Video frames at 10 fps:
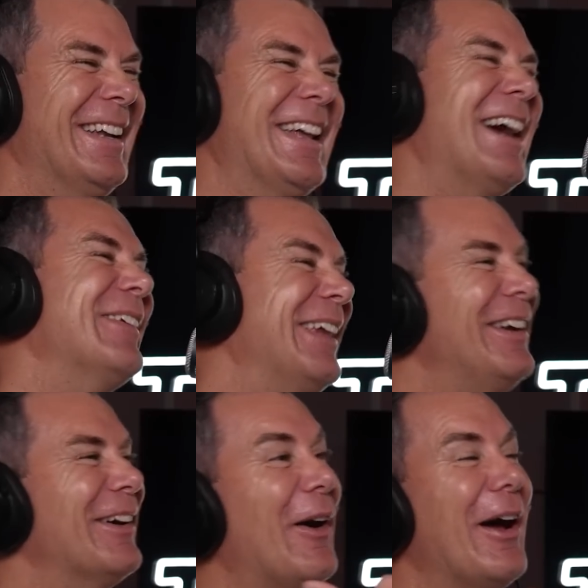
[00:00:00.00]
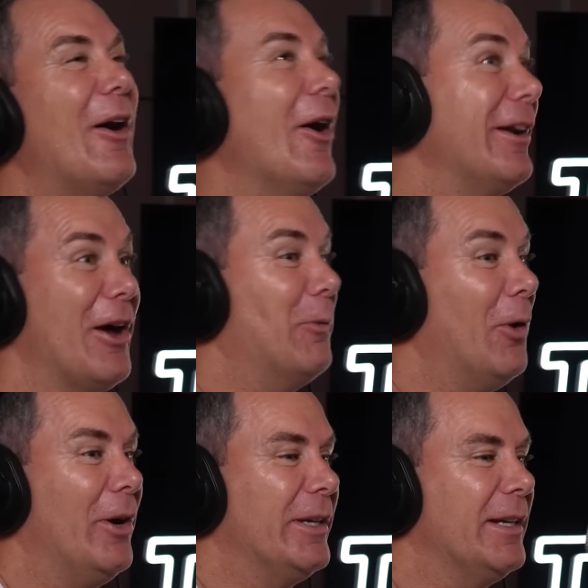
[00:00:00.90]
No, then I don't know
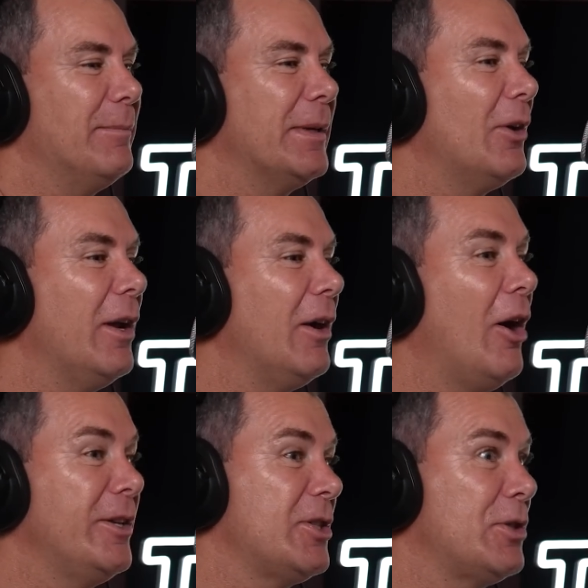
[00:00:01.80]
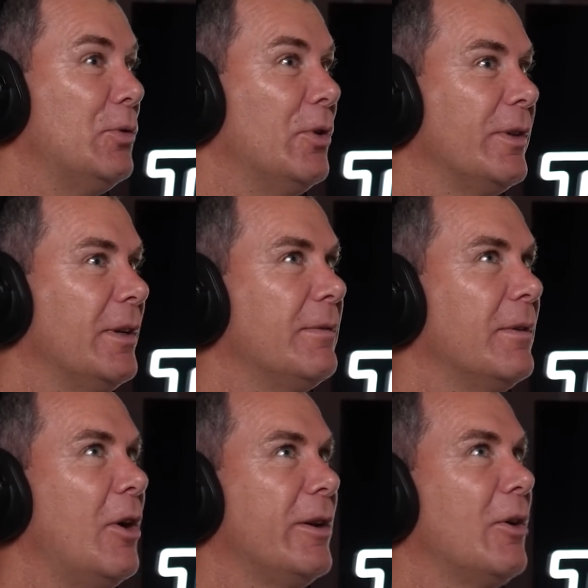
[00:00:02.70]
why I did it, but I just thought that
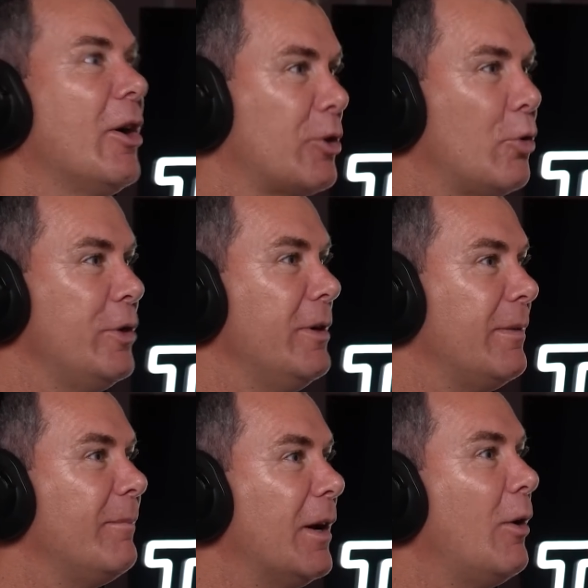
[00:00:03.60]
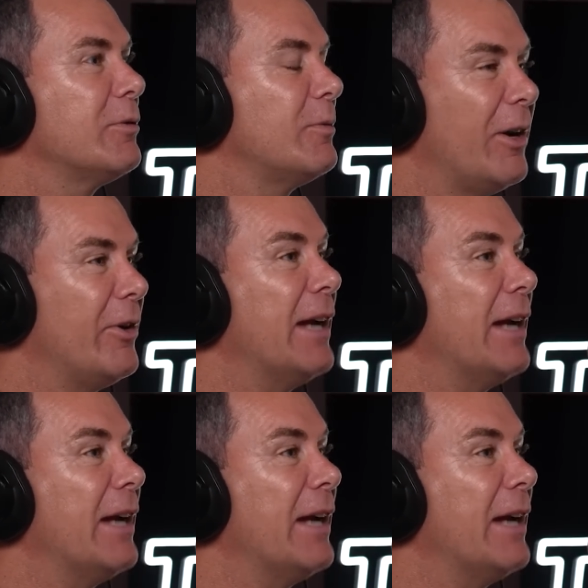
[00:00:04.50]
I couldn't. I was very